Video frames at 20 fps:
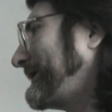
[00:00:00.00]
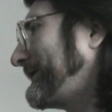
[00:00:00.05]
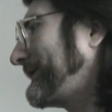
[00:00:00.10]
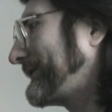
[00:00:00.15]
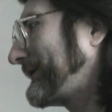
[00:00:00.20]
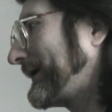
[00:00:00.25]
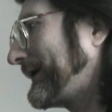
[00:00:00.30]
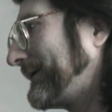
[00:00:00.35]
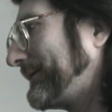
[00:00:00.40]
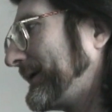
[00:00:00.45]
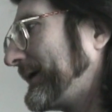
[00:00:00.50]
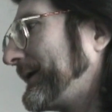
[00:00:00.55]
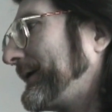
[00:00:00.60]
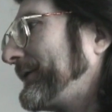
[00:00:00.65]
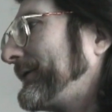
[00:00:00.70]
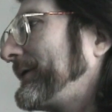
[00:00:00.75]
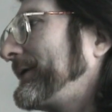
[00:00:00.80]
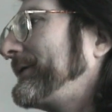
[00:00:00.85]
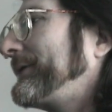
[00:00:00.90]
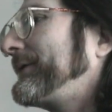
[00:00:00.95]
in time, it
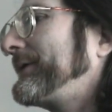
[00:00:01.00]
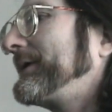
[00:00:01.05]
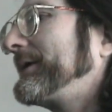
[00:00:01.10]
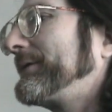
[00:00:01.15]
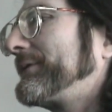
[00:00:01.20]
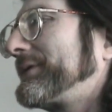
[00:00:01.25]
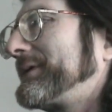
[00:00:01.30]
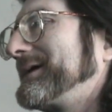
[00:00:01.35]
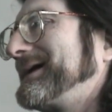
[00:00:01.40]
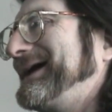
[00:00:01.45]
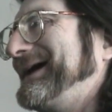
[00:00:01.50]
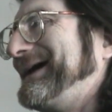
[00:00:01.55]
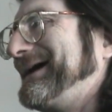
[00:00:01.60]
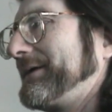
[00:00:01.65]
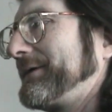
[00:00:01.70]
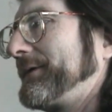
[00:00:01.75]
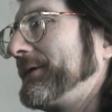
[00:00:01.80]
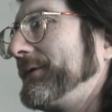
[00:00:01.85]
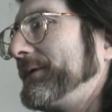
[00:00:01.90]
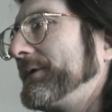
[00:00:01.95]
is easy to
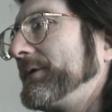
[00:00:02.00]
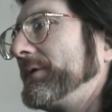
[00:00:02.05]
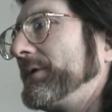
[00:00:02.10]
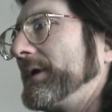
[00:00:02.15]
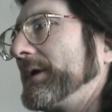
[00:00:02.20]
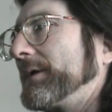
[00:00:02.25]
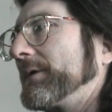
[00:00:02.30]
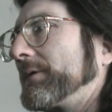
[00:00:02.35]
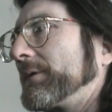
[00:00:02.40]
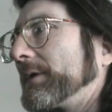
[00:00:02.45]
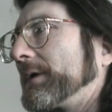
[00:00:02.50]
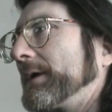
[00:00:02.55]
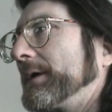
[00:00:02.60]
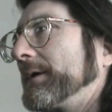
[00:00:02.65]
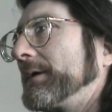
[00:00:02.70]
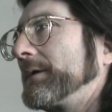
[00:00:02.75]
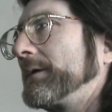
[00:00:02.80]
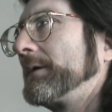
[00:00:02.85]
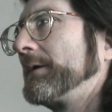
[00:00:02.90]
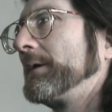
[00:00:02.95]
forget to do it,
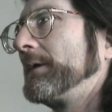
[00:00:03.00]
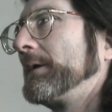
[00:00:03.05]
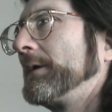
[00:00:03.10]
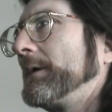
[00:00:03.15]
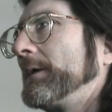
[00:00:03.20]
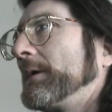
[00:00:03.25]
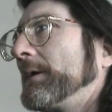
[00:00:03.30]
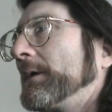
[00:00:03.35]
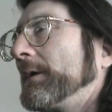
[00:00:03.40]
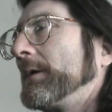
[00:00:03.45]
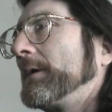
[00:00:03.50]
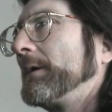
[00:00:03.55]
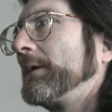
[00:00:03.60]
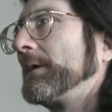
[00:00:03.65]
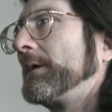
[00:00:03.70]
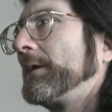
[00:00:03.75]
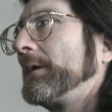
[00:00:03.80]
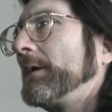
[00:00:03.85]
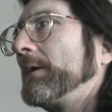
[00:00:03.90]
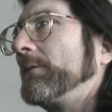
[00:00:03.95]
okay?
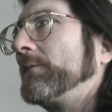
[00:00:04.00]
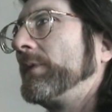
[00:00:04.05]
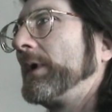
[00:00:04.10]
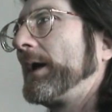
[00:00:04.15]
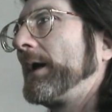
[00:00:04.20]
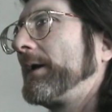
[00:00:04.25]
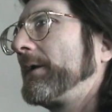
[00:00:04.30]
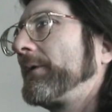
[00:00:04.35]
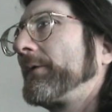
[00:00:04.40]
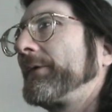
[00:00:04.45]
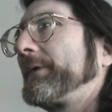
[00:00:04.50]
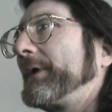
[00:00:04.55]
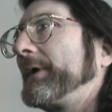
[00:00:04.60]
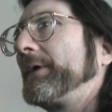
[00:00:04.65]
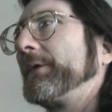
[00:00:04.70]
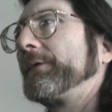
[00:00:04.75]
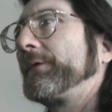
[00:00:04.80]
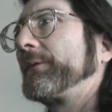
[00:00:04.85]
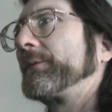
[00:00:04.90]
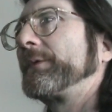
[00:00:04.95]
But I don't think
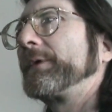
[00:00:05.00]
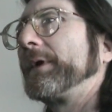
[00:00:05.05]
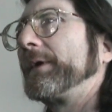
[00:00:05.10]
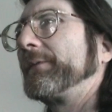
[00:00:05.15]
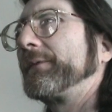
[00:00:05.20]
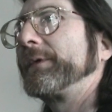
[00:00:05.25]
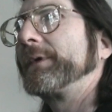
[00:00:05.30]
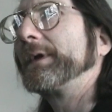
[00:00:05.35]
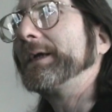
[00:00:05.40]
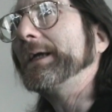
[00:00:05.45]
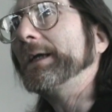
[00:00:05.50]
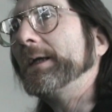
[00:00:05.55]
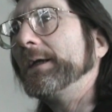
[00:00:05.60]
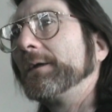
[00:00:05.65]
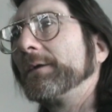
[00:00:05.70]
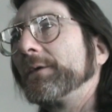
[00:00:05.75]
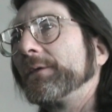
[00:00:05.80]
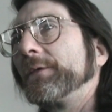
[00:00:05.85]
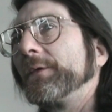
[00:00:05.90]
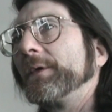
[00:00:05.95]
it's tough
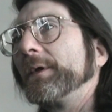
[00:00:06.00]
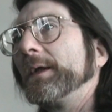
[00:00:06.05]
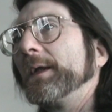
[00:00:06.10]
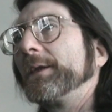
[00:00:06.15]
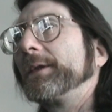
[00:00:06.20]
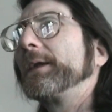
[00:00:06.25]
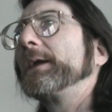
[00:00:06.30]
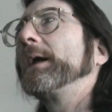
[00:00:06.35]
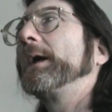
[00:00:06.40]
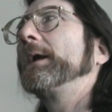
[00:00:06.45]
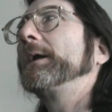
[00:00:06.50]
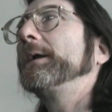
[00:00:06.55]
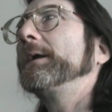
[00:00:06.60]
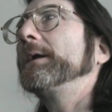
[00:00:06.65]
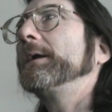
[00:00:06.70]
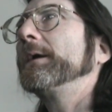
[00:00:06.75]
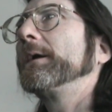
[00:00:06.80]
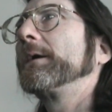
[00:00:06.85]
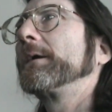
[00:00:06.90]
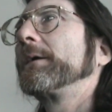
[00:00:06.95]
to get the
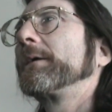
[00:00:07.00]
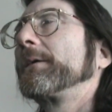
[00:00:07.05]
idea.